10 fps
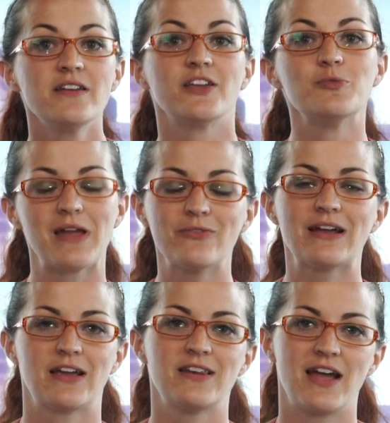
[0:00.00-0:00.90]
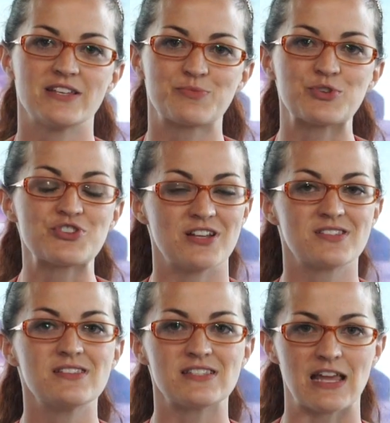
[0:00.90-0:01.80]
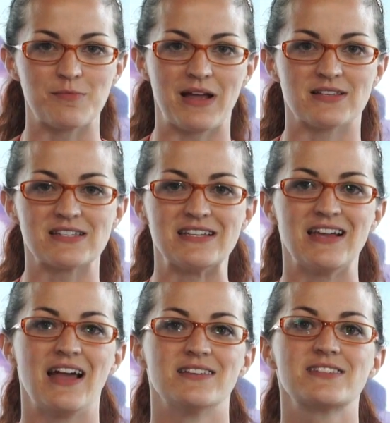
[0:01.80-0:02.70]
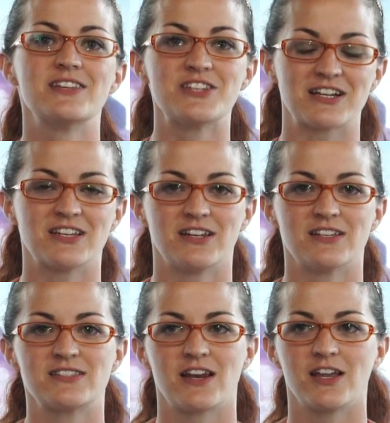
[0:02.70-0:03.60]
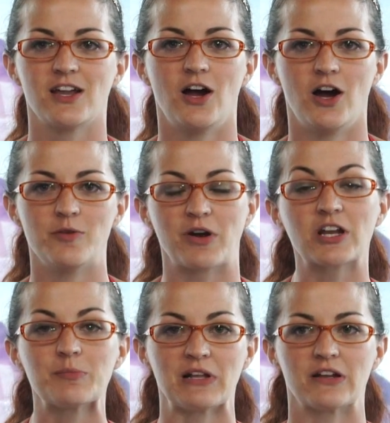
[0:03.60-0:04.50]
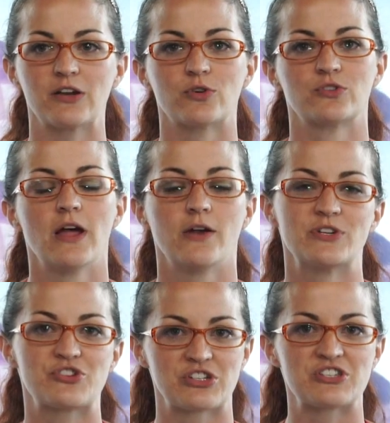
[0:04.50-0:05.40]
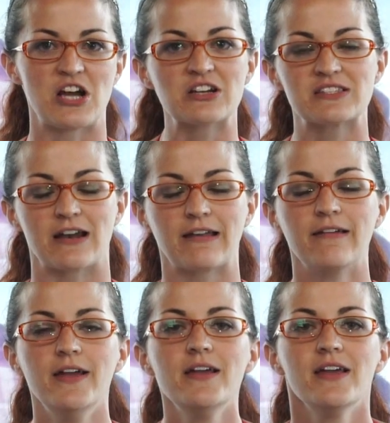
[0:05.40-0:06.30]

Now, you may recognize Bruce Johnson's name as he has conducted a study on marketability, a restricted stock study.